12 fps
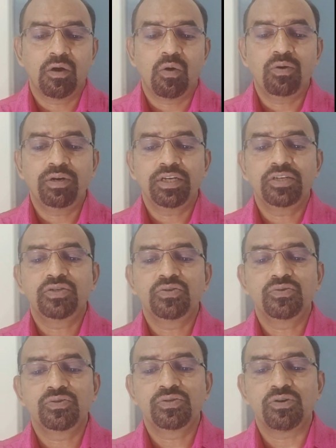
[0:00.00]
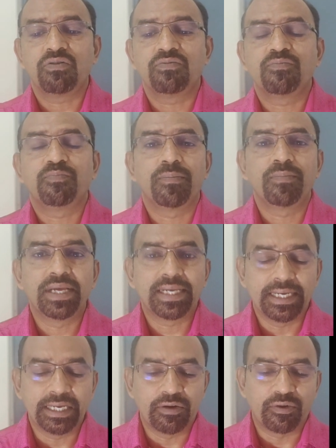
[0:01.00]
on issues of
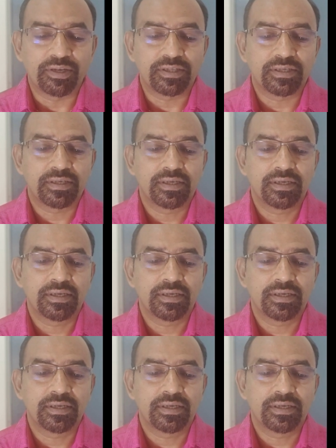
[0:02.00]
public interest.